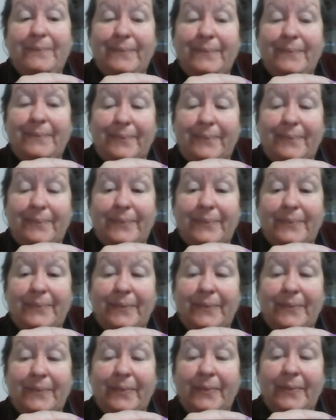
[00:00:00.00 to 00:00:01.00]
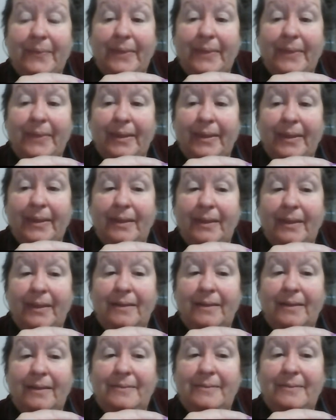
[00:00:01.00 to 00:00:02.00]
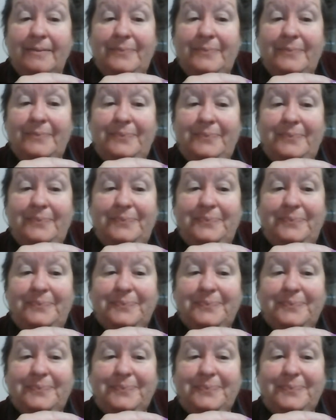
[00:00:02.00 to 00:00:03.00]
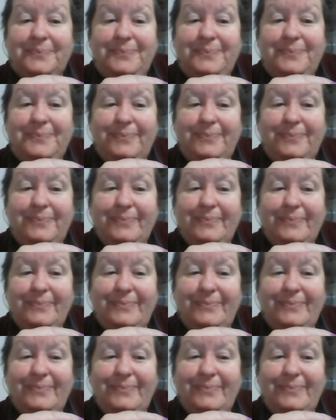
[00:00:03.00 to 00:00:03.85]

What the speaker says: No words are spoken by the person on screen.